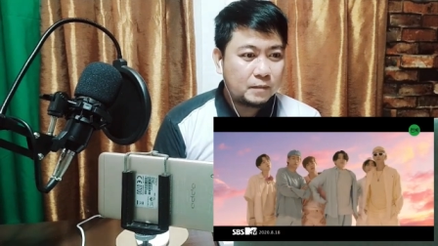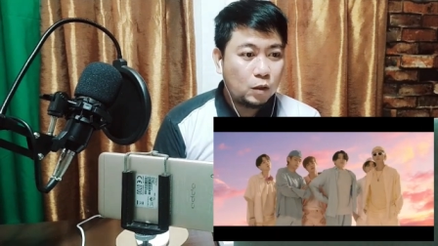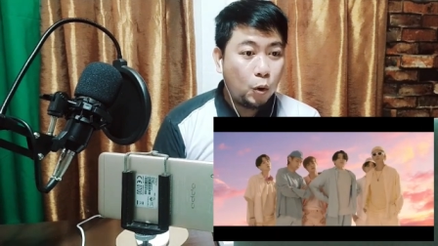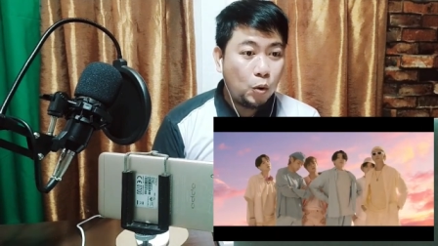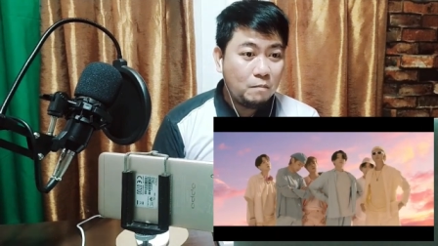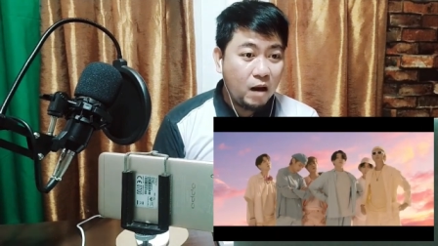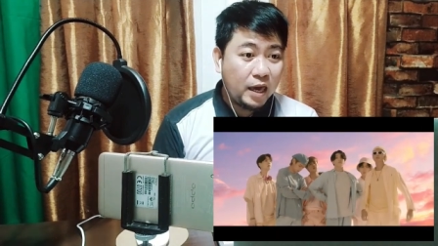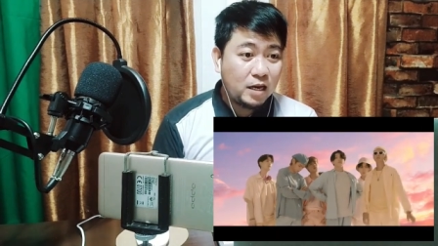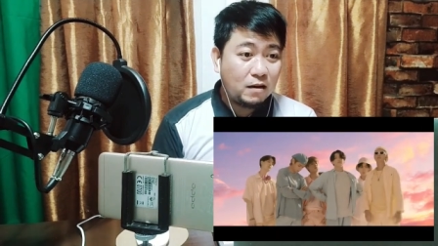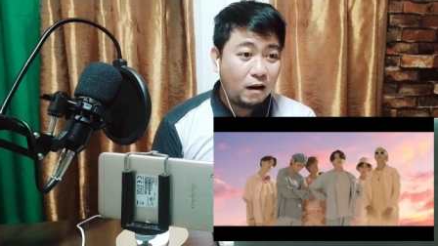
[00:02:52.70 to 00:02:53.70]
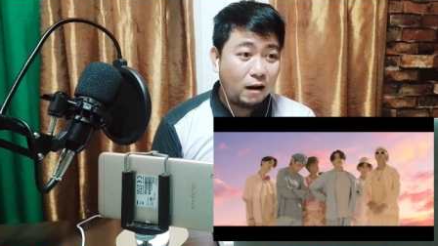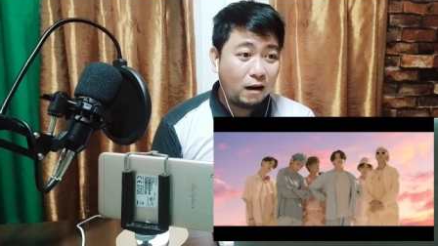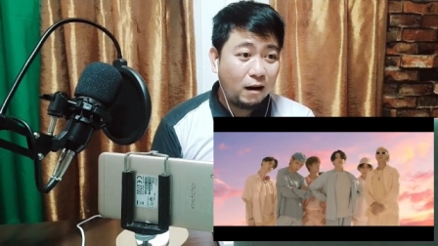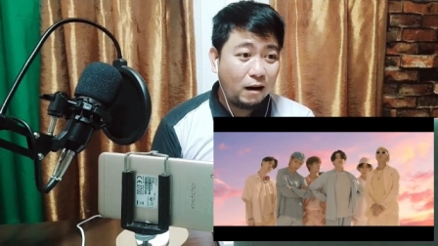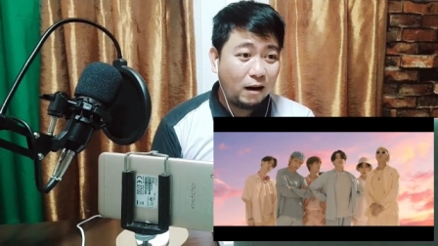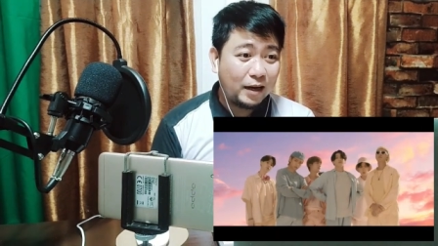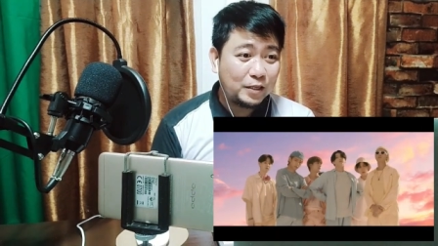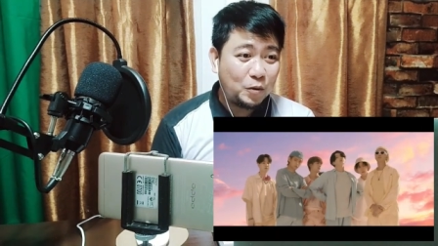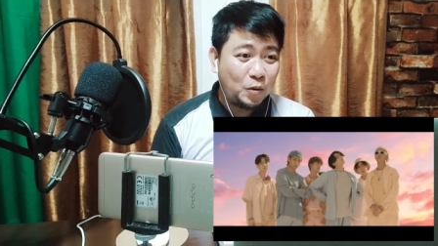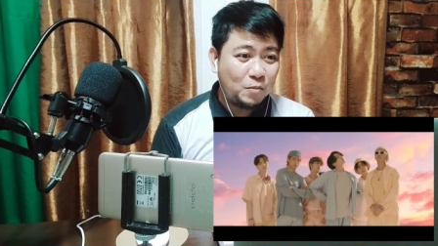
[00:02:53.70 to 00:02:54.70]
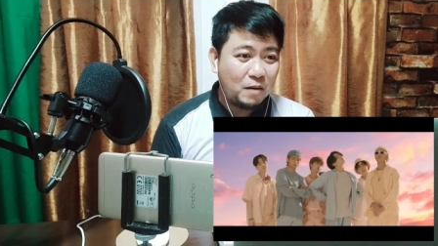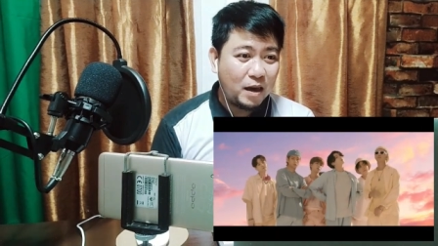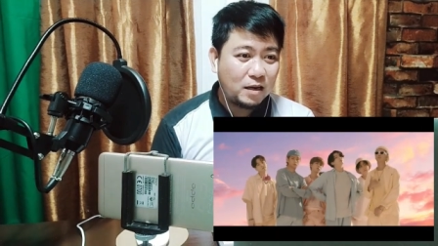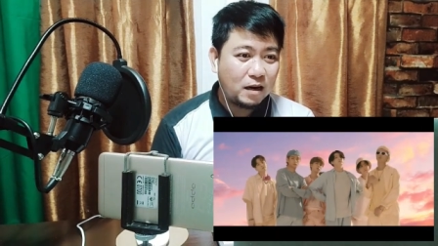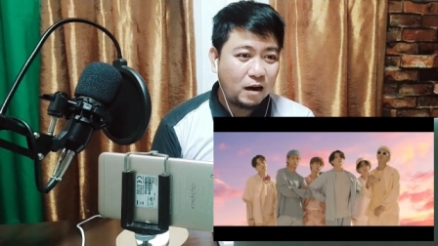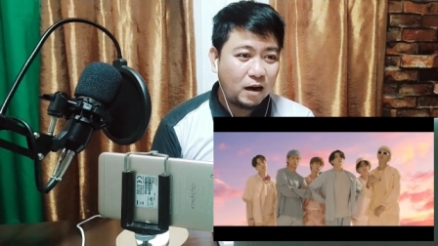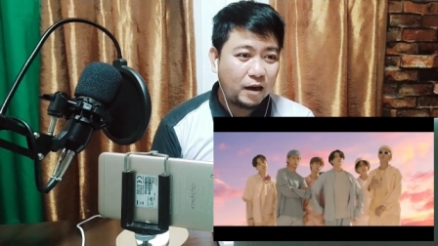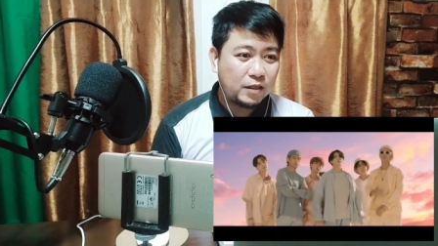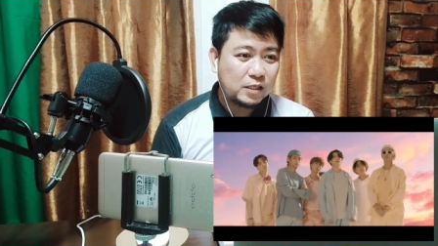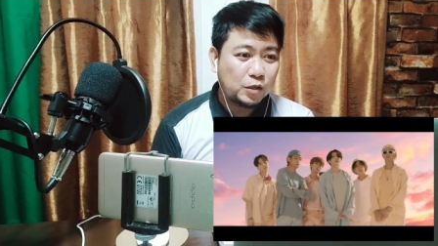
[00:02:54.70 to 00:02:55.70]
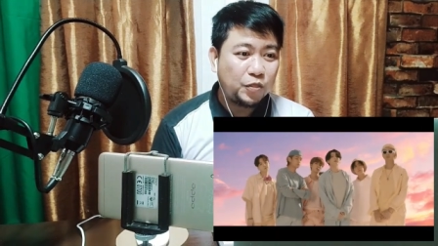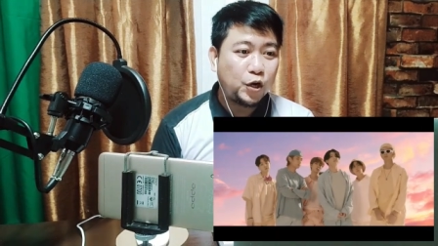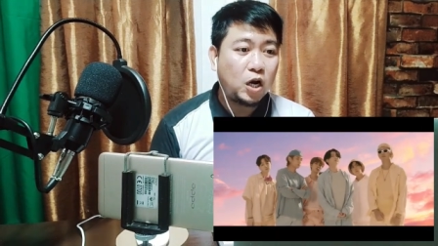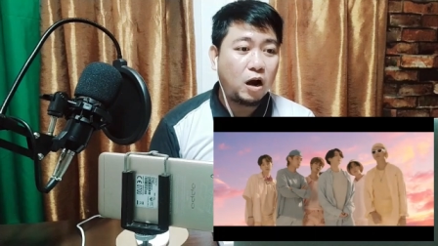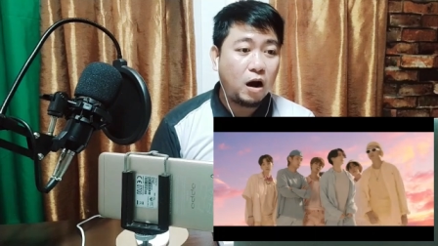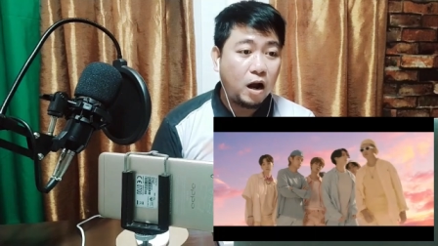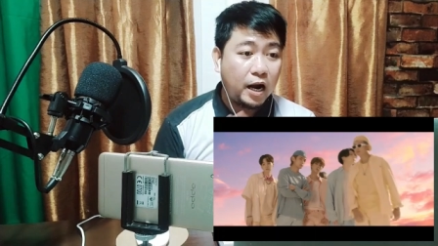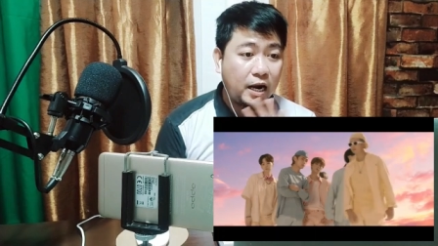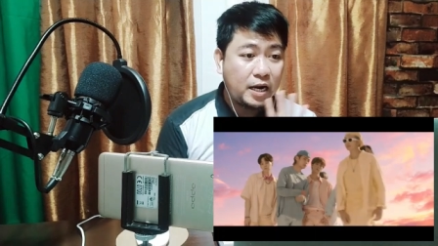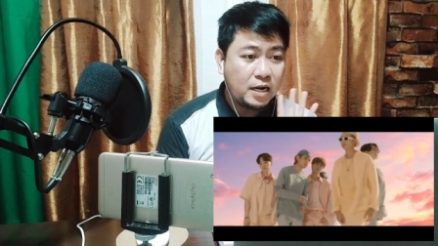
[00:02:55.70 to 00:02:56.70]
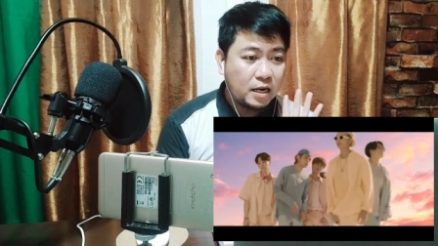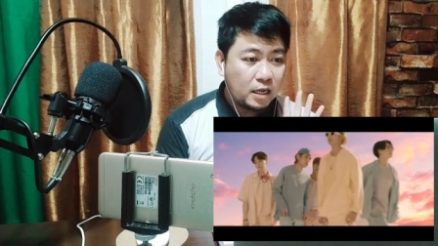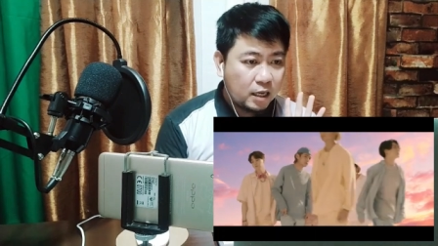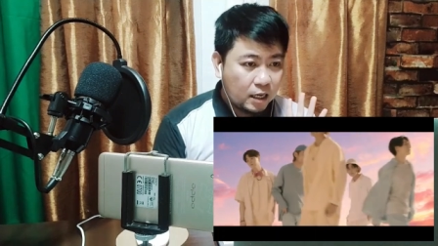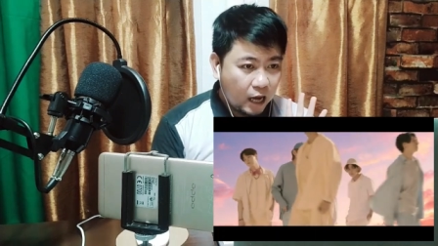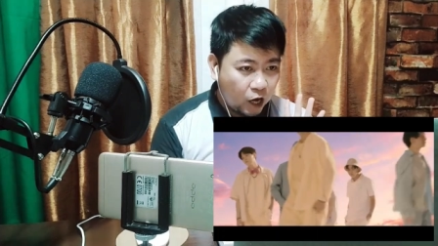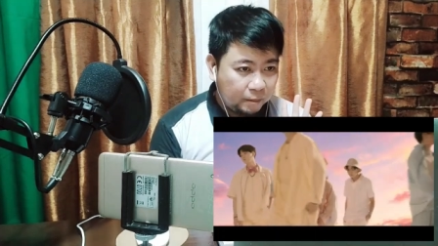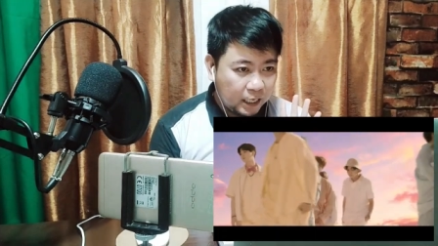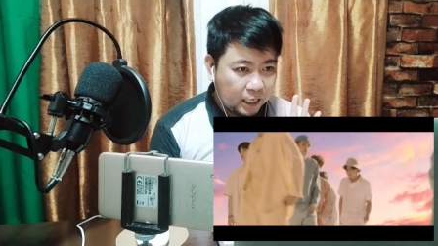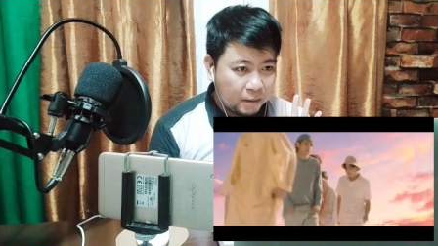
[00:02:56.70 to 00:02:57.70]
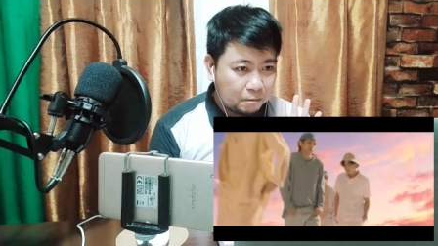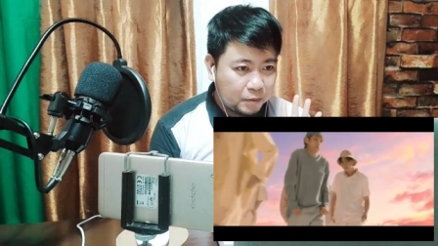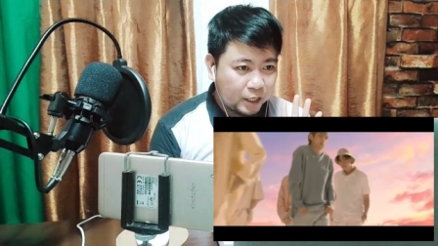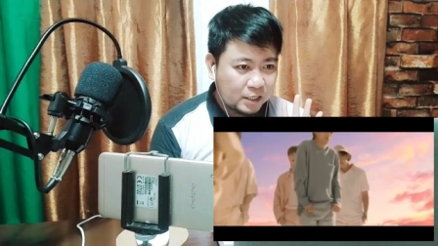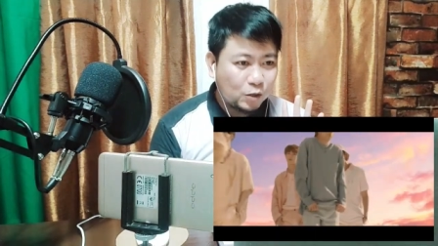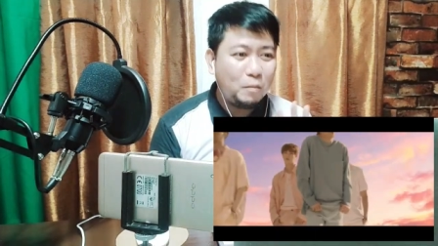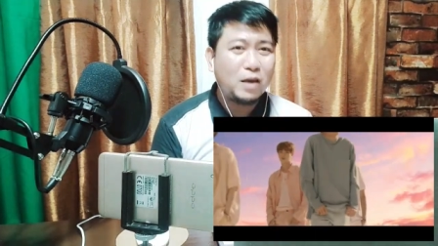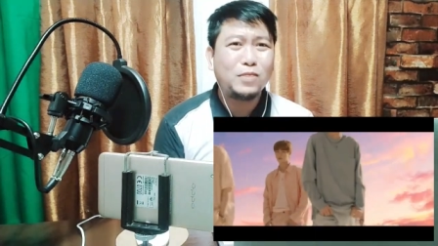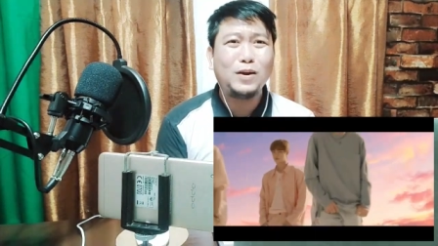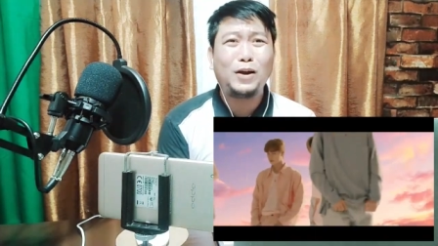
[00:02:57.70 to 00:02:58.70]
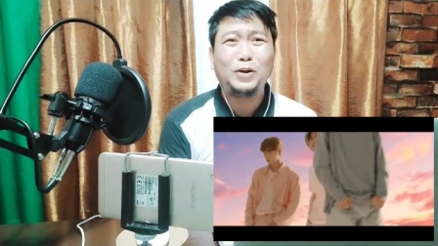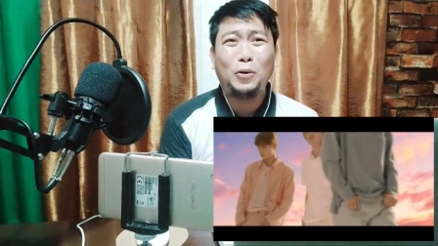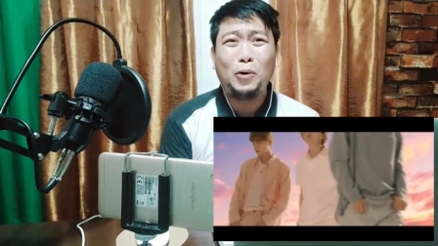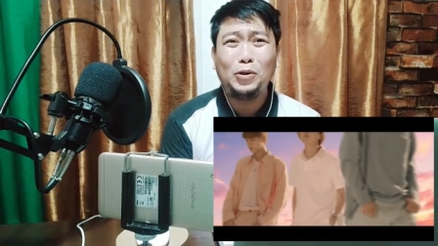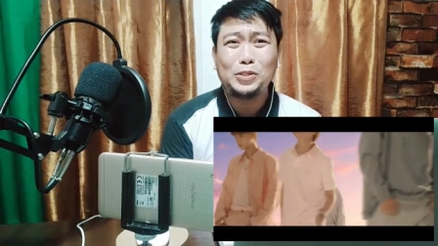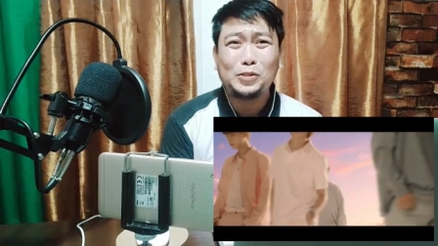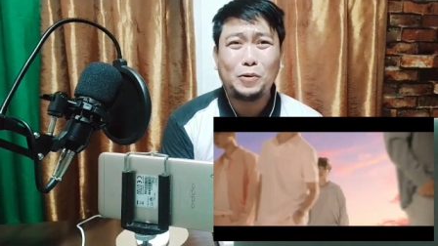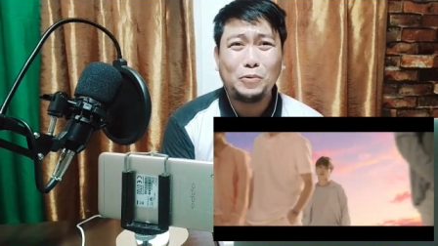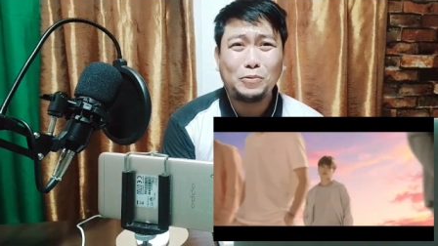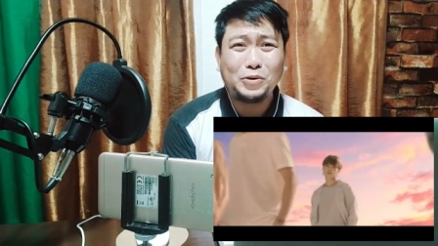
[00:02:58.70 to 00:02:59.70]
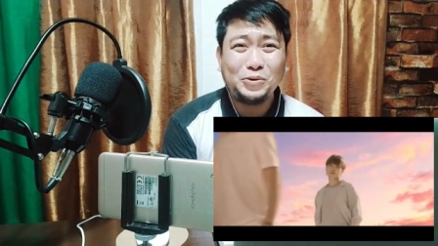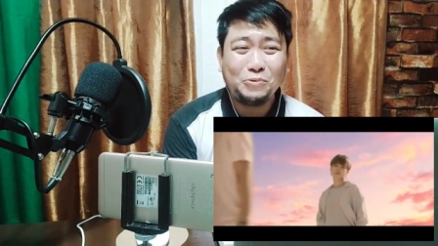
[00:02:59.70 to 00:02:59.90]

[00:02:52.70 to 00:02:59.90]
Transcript: Oh my God. So there are how many members? Oh my God, they are all so cute.